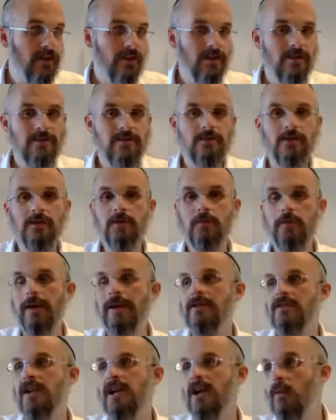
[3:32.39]
So it all
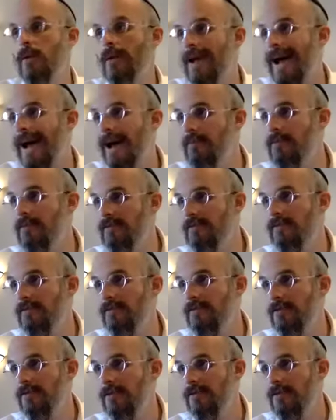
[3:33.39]
depends not on what happened,
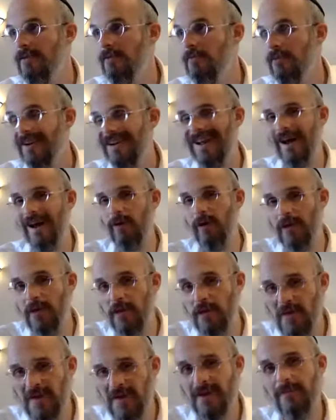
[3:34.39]
but on how I
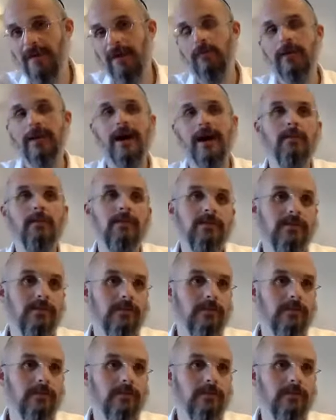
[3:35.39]
think about what happened.